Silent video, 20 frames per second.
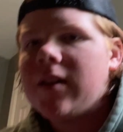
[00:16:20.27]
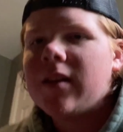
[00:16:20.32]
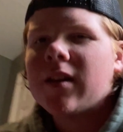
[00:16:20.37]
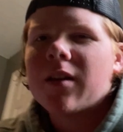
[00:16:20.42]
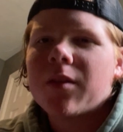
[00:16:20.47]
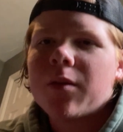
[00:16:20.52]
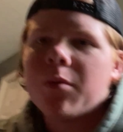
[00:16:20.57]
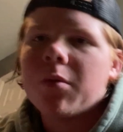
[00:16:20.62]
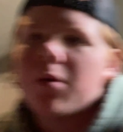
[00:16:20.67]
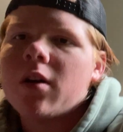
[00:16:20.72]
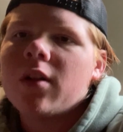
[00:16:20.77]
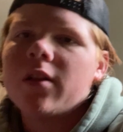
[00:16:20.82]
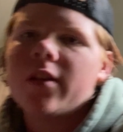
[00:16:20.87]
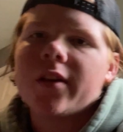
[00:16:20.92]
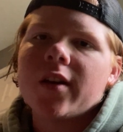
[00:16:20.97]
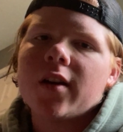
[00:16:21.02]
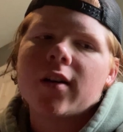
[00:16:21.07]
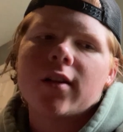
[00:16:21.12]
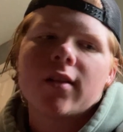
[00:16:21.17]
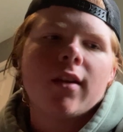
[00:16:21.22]
down the wall,
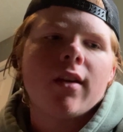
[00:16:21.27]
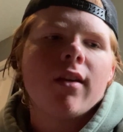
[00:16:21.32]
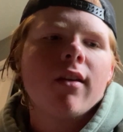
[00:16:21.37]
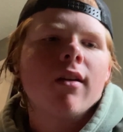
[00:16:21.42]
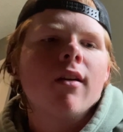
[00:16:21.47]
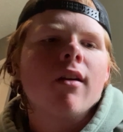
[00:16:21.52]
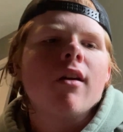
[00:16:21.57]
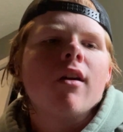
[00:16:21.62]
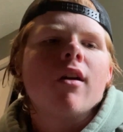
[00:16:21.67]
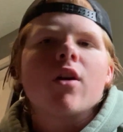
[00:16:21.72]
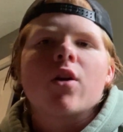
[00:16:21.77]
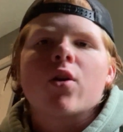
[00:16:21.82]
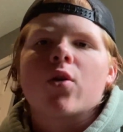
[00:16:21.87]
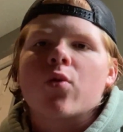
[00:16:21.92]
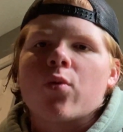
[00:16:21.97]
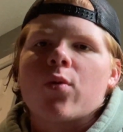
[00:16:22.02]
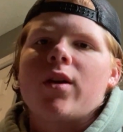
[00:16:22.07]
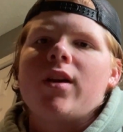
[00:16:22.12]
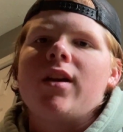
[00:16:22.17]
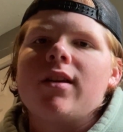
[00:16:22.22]
an ugly
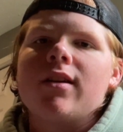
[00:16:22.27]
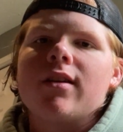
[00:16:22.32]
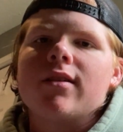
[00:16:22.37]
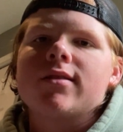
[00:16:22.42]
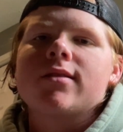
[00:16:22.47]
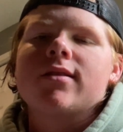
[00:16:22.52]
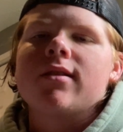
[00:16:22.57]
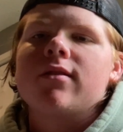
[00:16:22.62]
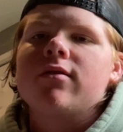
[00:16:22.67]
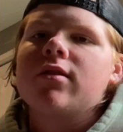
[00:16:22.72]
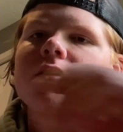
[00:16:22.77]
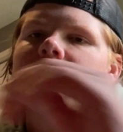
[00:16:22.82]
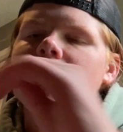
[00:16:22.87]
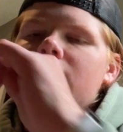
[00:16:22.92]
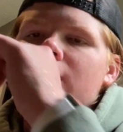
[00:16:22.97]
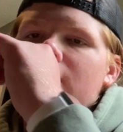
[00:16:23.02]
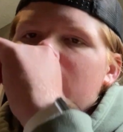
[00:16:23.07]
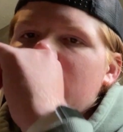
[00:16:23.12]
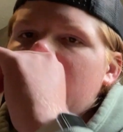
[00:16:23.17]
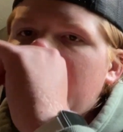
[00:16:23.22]
green extension
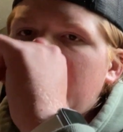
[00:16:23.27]
cord.